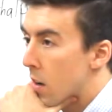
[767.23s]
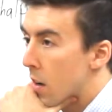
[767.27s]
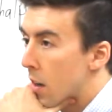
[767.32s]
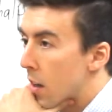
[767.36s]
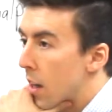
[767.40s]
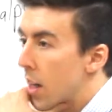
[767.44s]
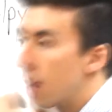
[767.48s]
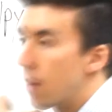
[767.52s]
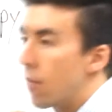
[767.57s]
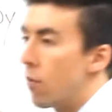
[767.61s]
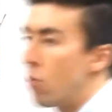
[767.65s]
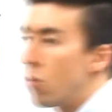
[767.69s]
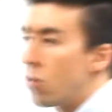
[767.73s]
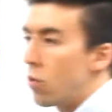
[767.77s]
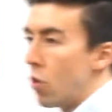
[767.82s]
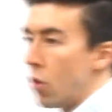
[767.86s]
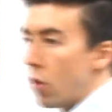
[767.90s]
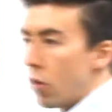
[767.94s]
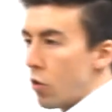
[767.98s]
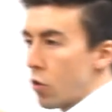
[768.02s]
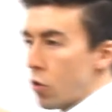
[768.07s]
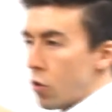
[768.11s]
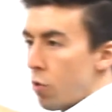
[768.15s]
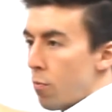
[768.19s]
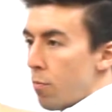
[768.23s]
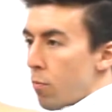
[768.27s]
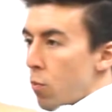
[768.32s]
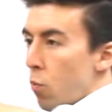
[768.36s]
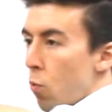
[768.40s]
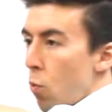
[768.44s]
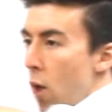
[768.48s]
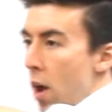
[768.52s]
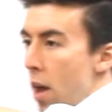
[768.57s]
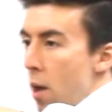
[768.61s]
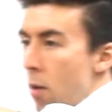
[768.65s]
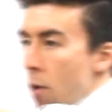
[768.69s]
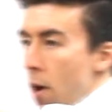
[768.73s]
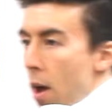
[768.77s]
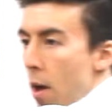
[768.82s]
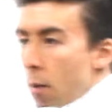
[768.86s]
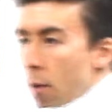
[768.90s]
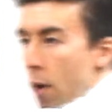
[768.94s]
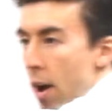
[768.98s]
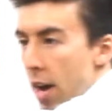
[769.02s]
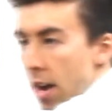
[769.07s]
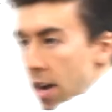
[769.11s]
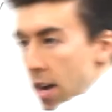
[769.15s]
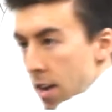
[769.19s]
Like if you zoomed
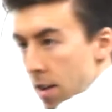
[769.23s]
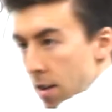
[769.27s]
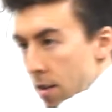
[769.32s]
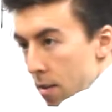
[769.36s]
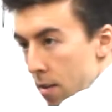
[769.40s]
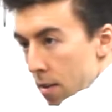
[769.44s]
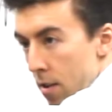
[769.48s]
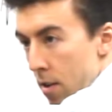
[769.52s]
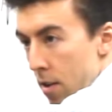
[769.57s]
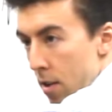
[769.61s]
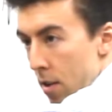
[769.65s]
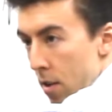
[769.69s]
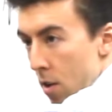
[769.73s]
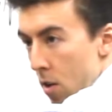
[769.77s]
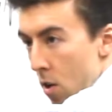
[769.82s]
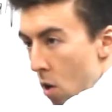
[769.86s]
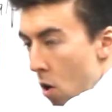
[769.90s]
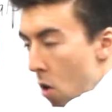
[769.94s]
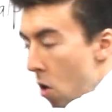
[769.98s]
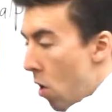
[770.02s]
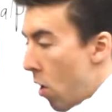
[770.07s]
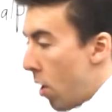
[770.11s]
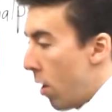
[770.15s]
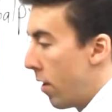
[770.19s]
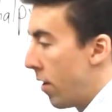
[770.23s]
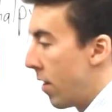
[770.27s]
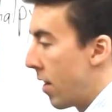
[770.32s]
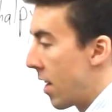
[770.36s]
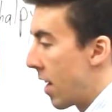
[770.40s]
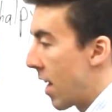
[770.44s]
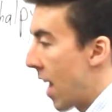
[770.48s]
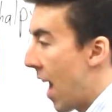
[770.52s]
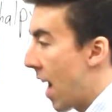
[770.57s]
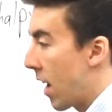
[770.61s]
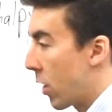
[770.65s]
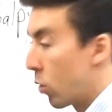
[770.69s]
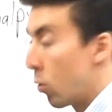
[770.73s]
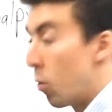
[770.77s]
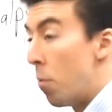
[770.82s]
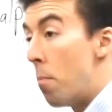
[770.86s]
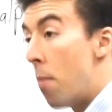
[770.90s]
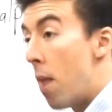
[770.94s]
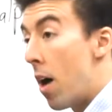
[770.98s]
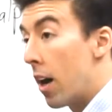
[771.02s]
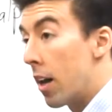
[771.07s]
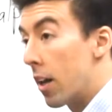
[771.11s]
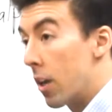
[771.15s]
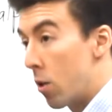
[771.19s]
way in on the actual
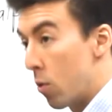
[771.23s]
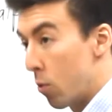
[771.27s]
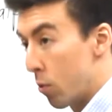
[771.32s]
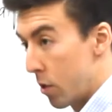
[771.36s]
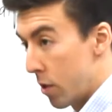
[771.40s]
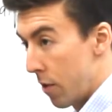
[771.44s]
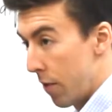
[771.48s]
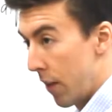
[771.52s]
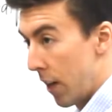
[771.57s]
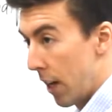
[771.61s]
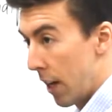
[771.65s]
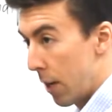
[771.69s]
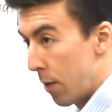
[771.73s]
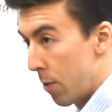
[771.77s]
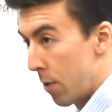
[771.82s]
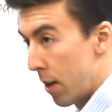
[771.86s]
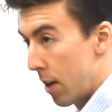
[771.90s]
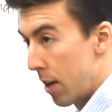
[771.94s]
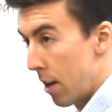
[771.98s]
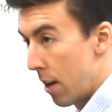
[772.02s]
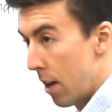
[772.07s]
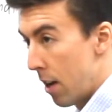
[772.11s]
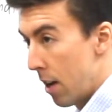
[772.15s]
molecules of a liquid,